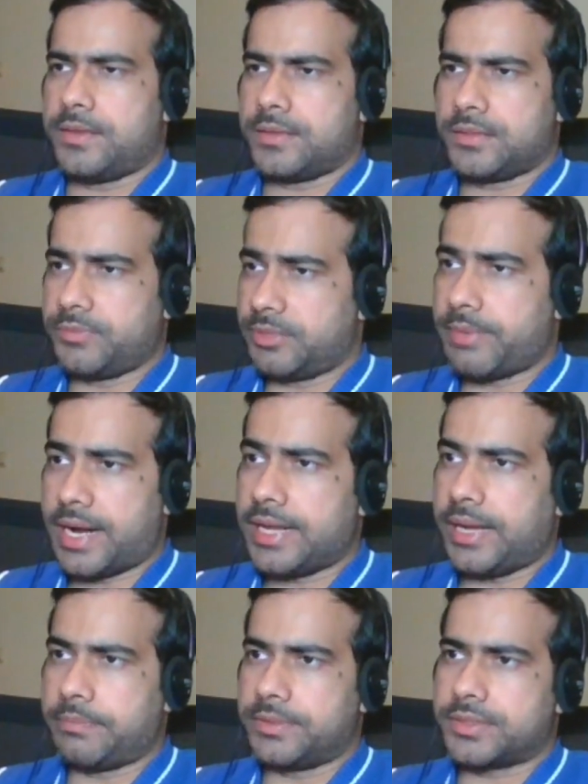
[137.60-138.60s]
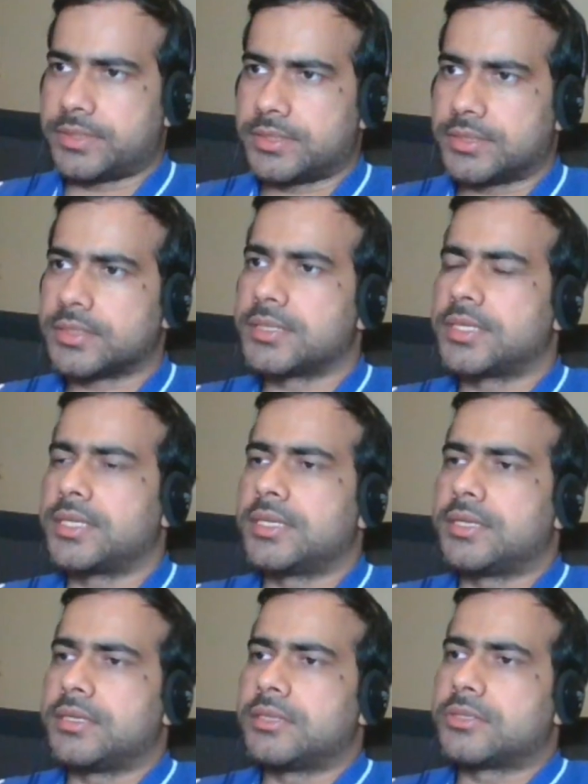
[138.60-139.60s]
Something bad happens.
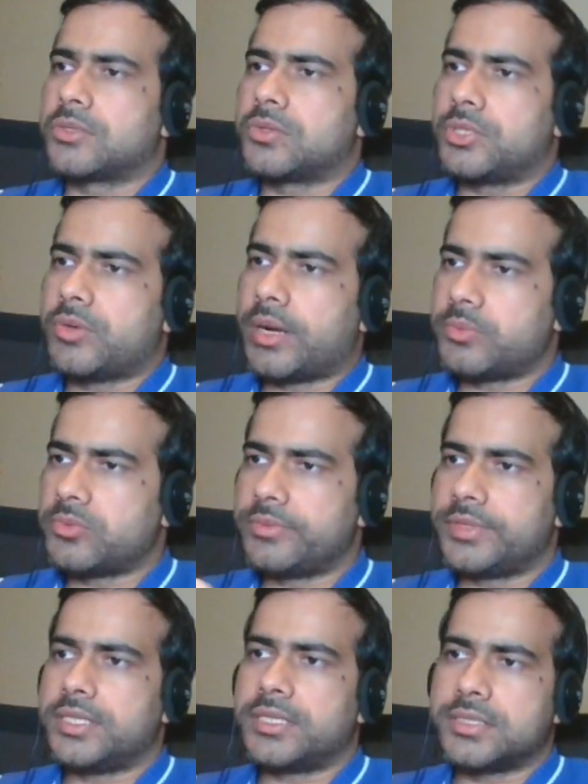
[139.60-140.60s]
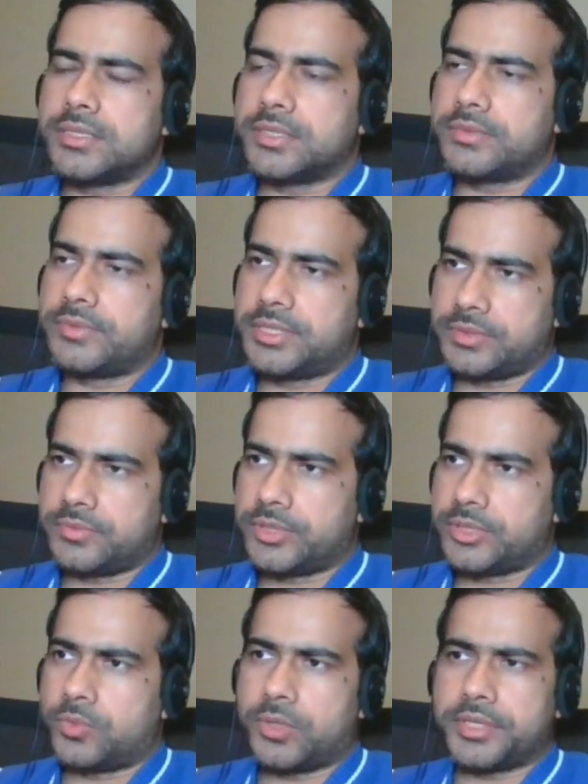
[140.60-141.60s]
So you have to be very conservative
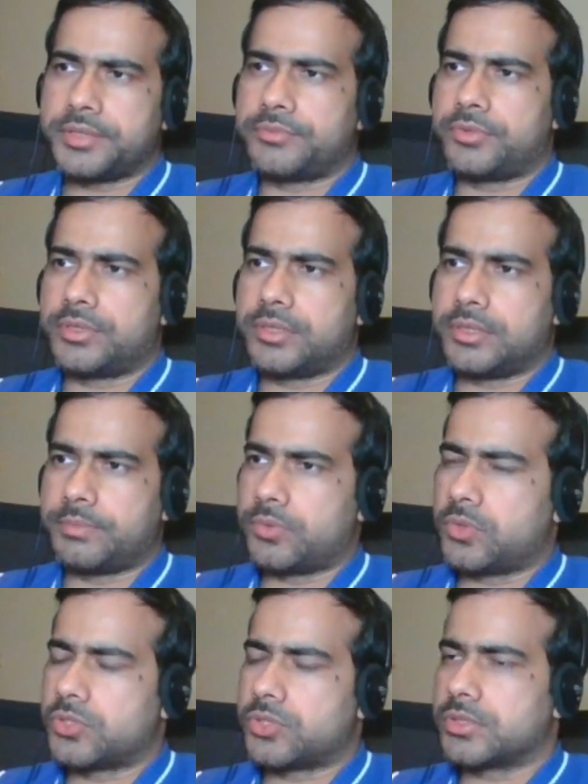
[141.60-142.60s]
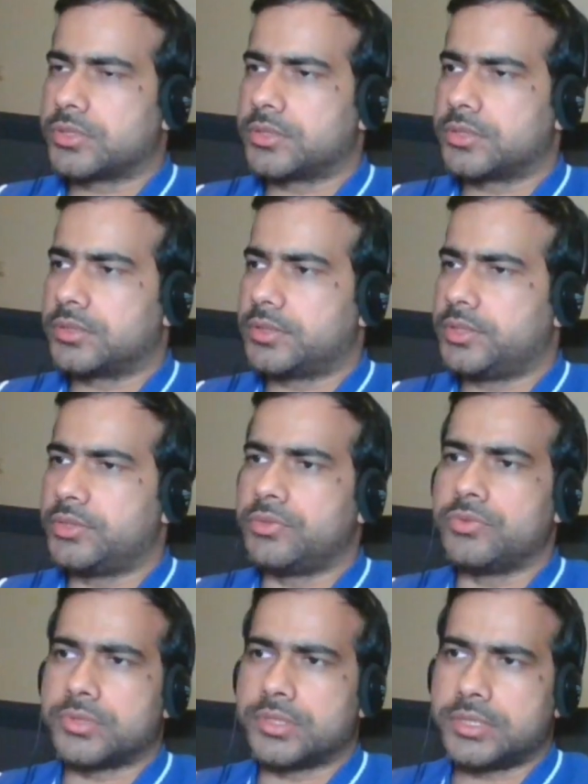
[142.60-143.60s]
with whatever approach
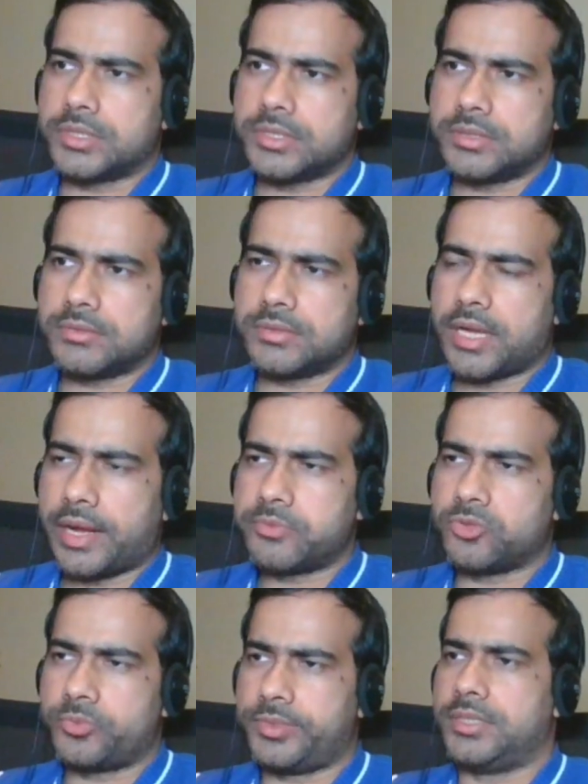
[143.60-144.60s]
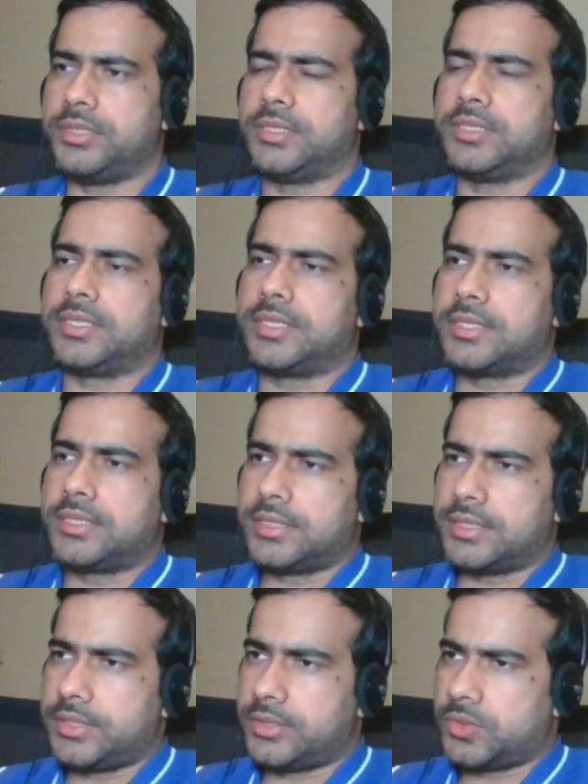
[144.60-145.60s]
you use. It doesn't have to be,
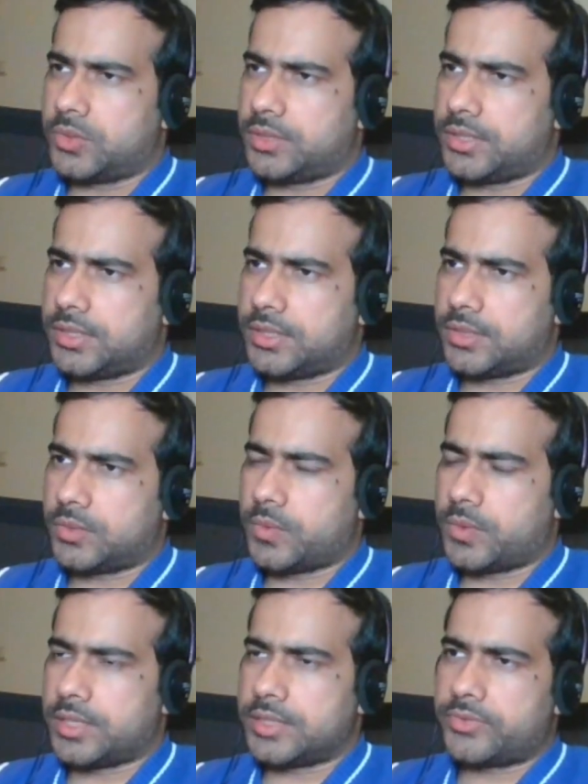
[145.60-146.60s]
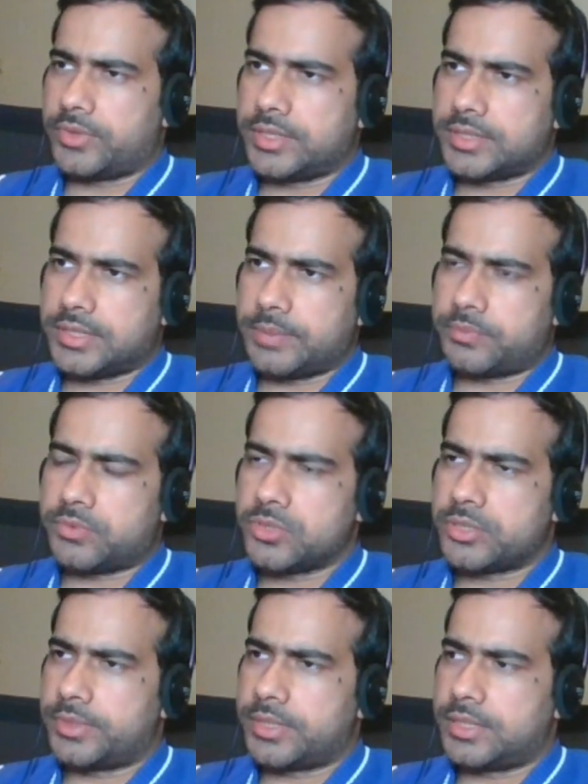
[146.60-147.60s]
you know, quant related
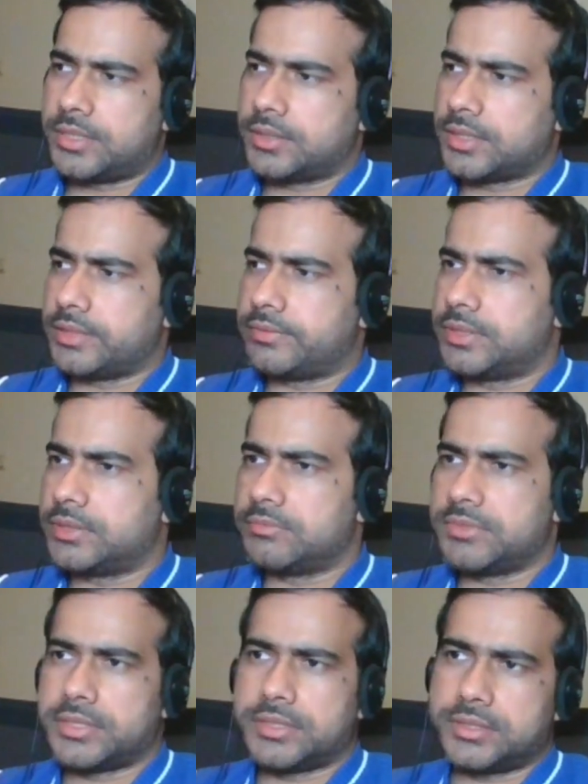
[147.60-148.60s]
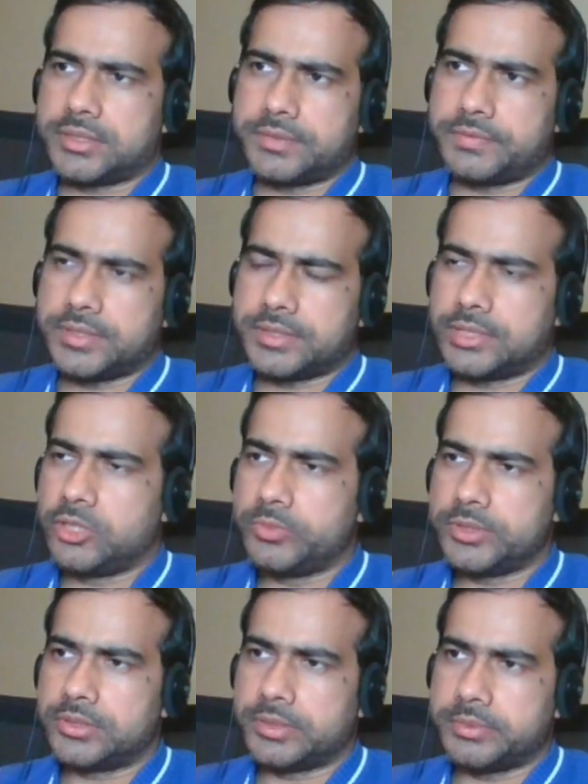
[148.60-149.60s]
approach, but even if it is a
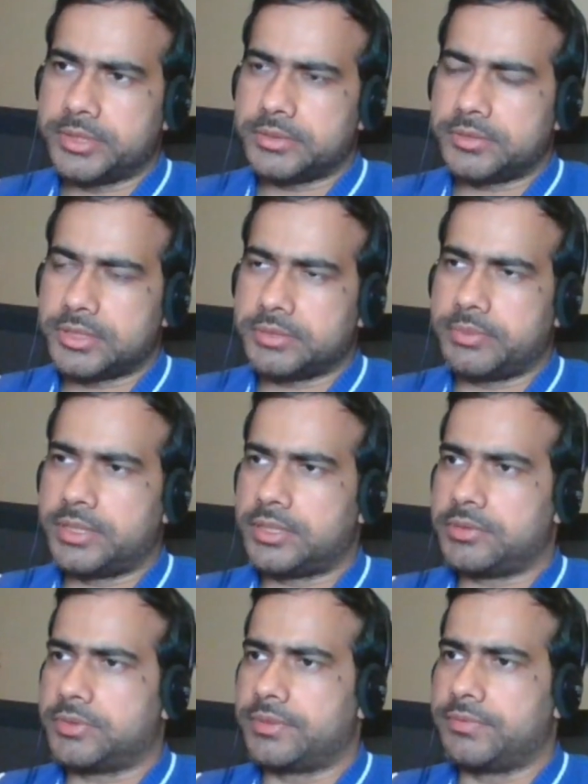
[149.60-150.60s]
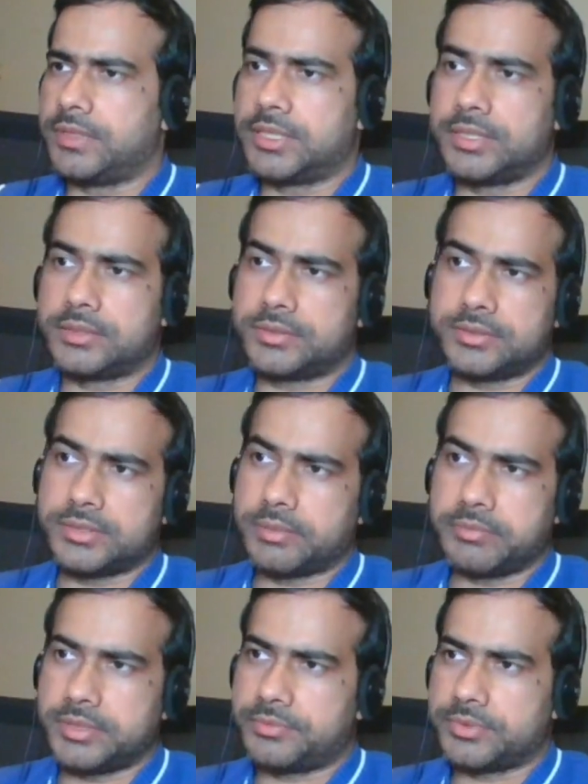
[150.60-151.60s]
human judgment, you have learned
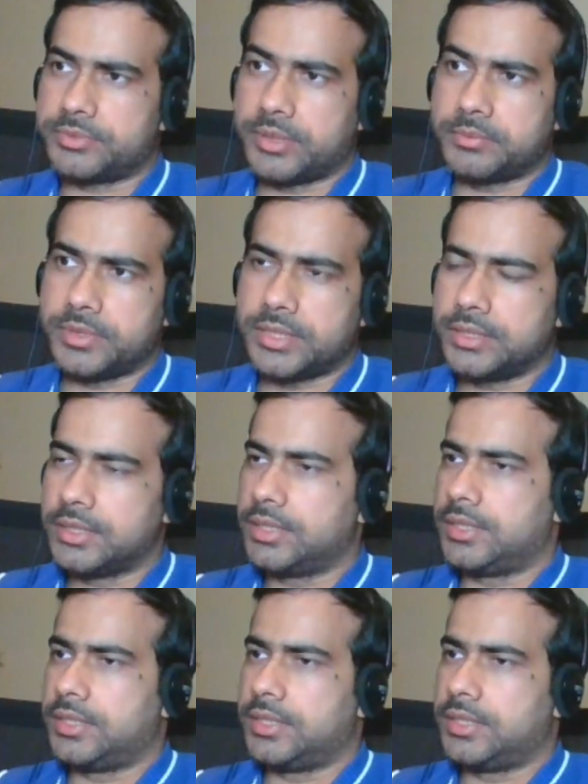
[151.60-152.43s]
something from somewhere,